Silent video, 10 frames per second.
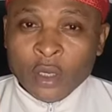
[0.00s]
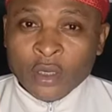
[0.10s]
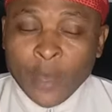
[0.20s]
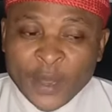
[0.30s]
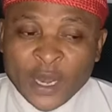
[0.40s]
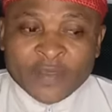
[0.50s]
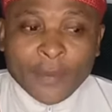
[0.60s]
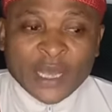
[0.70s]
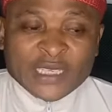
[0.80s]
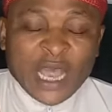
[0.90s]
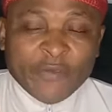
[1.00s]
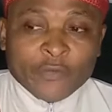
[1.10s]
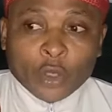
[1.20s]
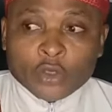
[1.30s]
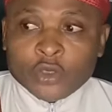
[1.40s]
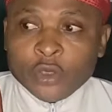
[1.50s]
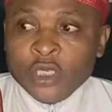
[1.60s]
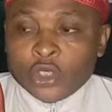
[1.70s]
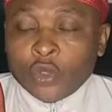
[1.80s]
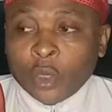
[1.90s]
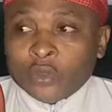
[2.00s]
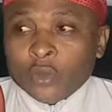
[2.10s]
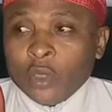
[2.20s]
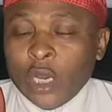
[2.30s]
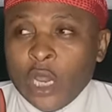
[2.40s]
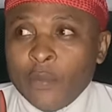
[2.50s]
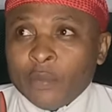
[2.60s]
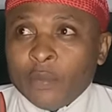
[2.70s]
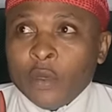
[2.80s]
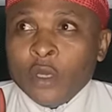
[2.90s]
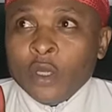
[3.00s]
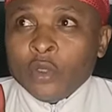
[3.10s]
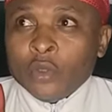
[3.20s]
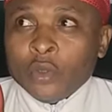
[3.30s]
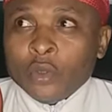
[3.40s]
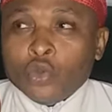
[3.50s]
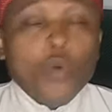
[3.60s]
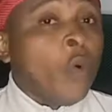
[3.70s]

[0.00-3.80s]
They believe that Mazi is not too